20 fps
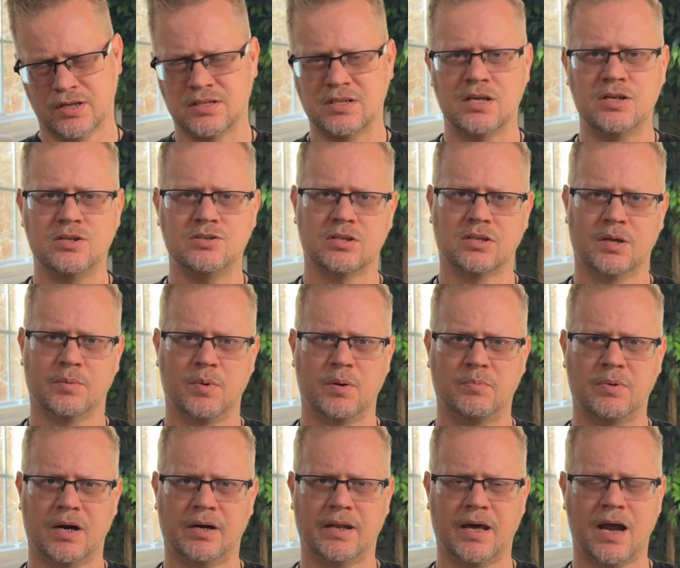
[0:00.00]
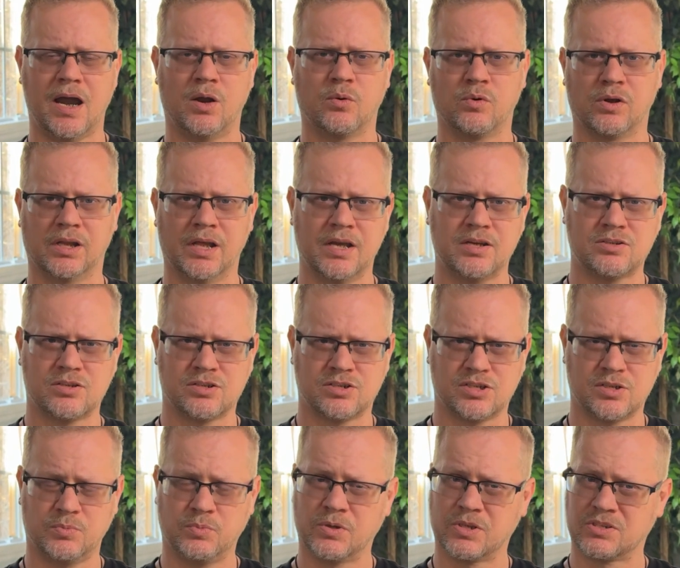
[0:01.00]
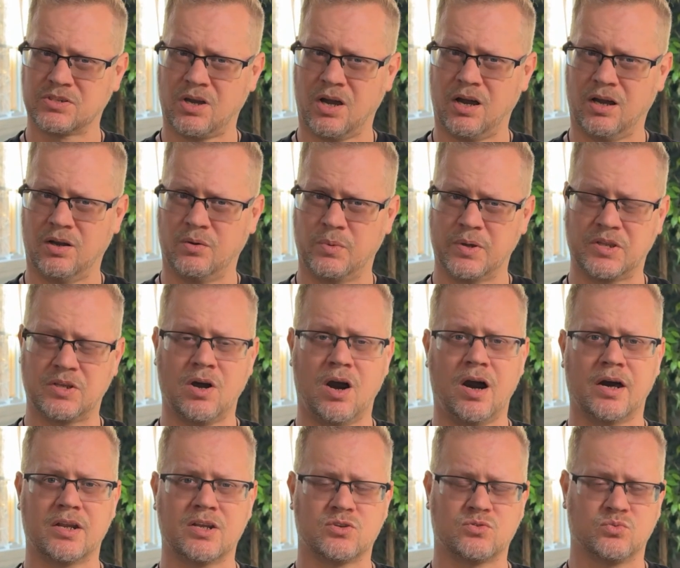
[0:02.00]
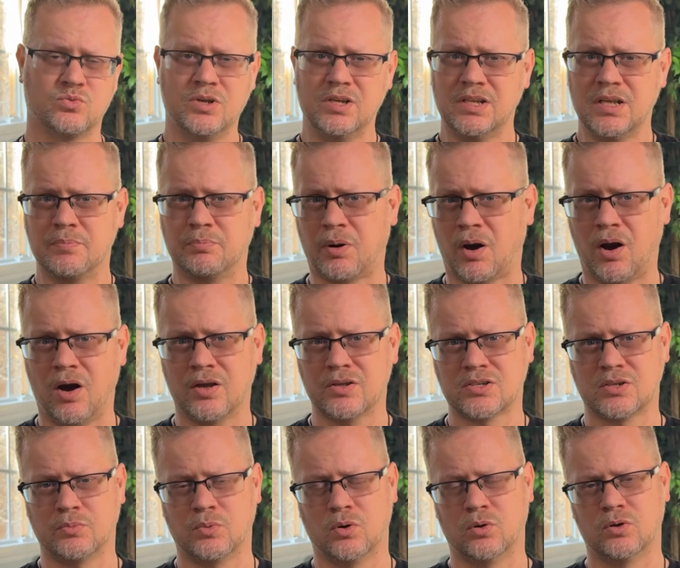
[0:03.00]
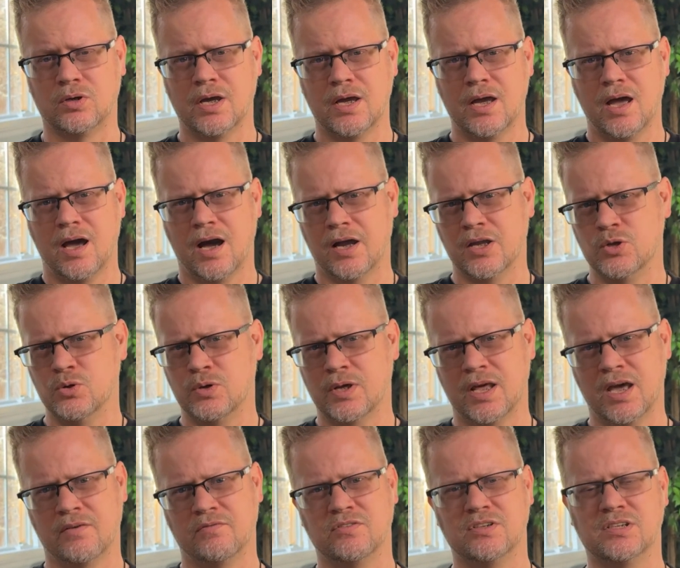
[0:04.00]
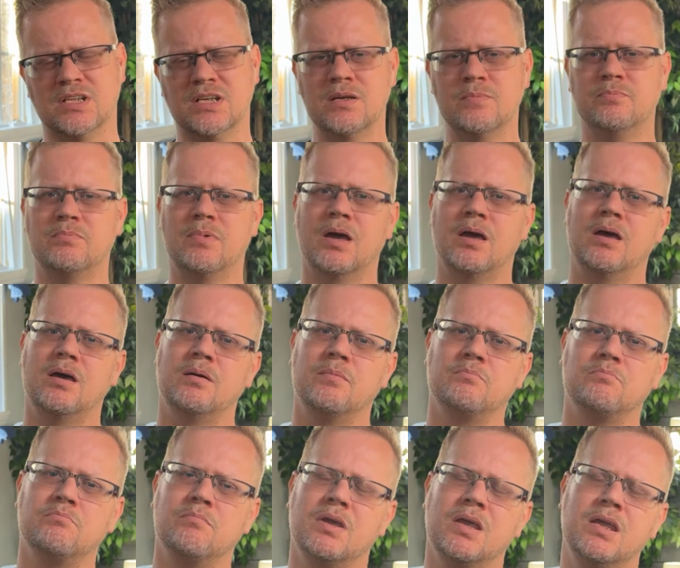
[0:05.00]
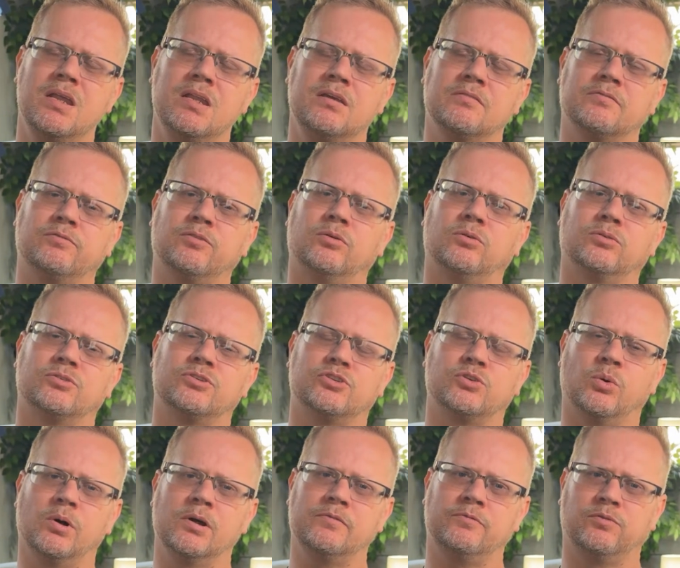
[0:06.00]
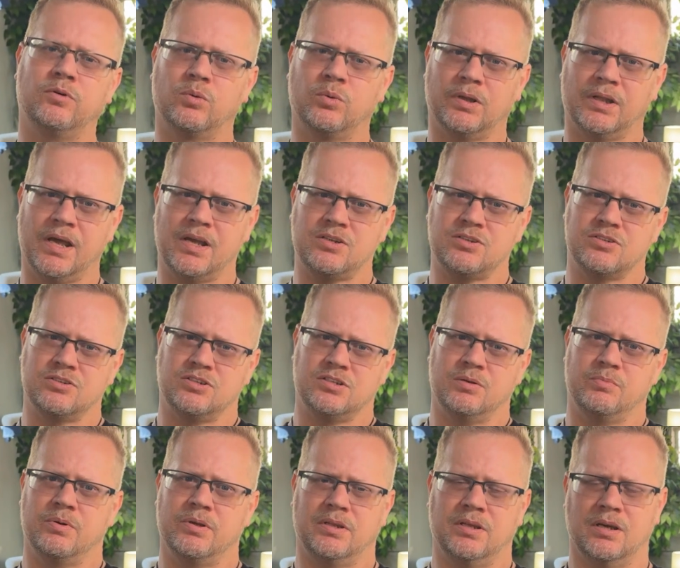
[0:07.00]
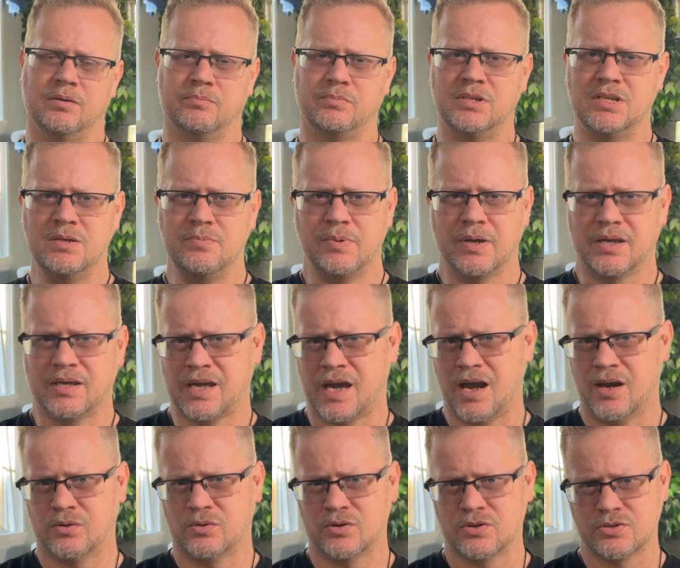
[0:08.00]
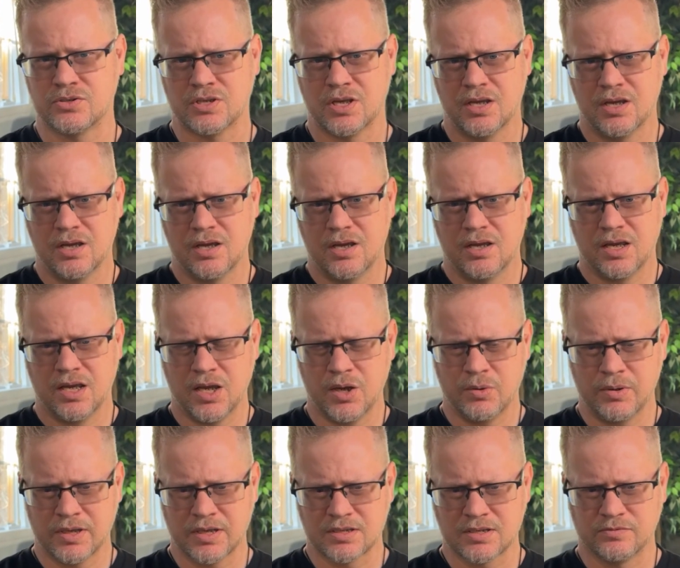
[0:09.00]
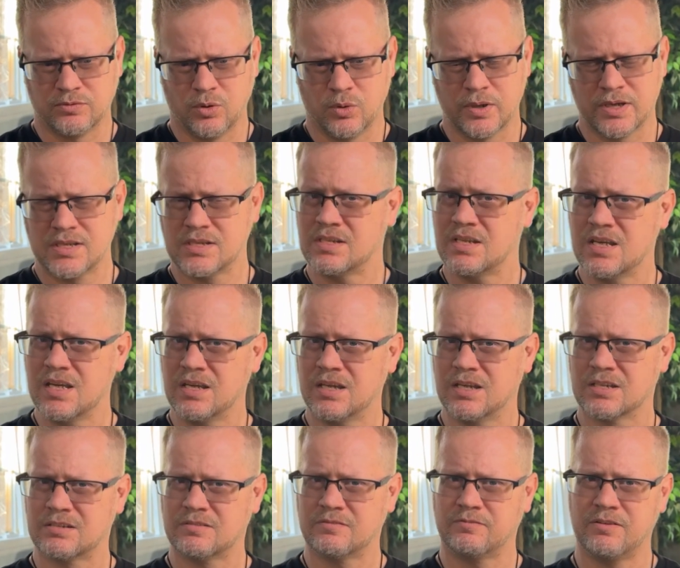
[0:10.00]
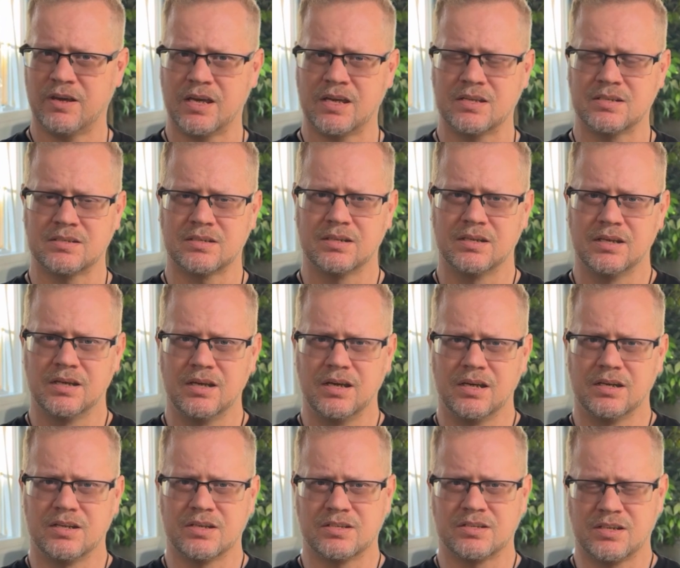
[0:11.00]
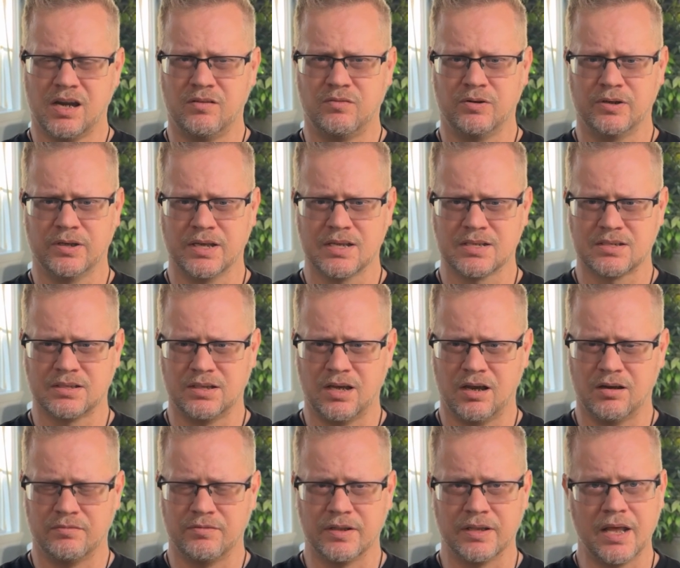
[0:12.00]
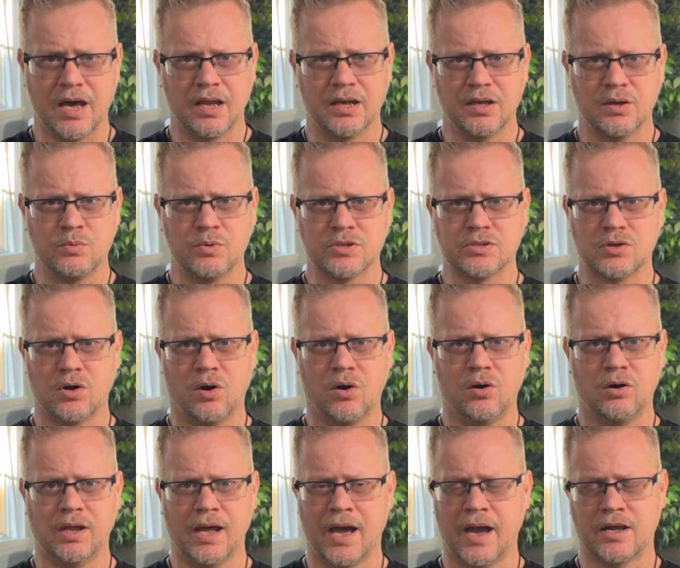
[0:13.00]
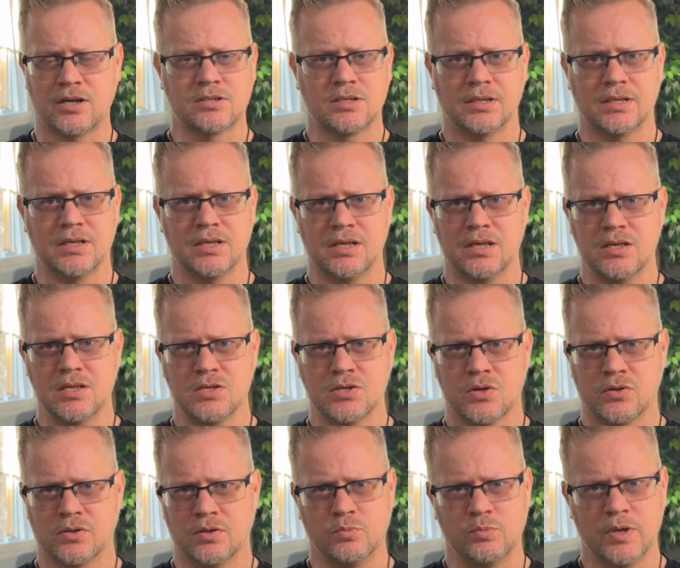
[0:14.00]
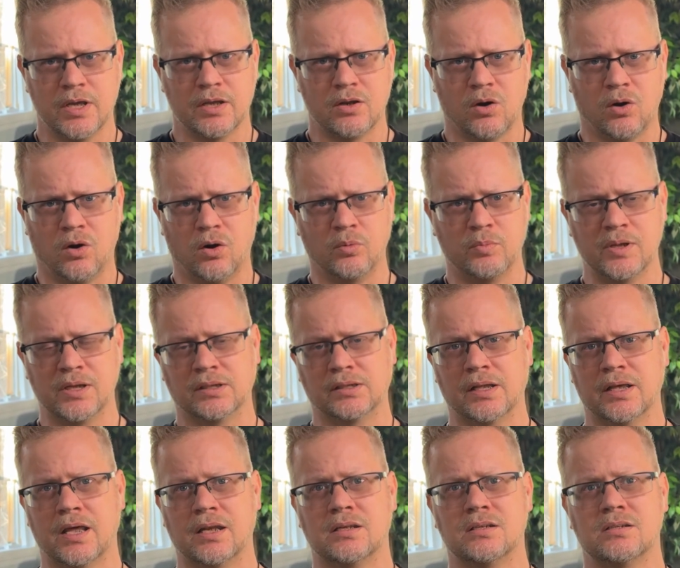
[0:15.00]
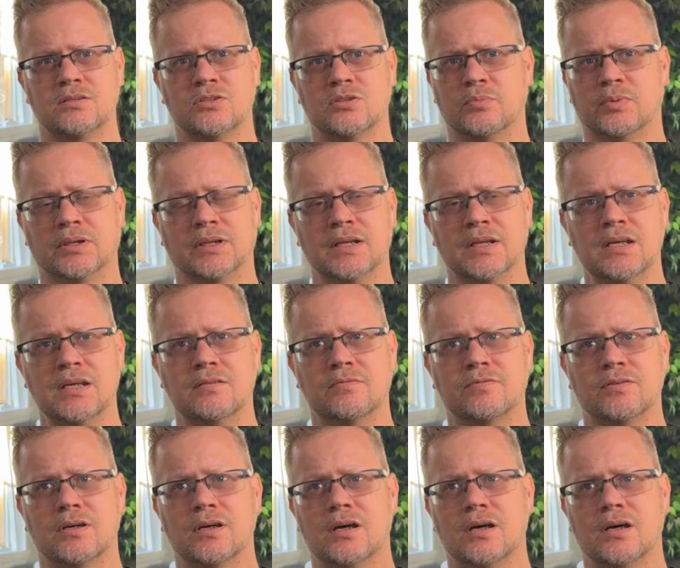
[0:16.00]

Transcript: teaching them about how a relationship with God is really possible, how you can have deep, meaningful, joyful relationship with Him, deep encounters, hearing His voice, seeing His face, discovering His love, and that it was all actually easier than we had all been led to believe.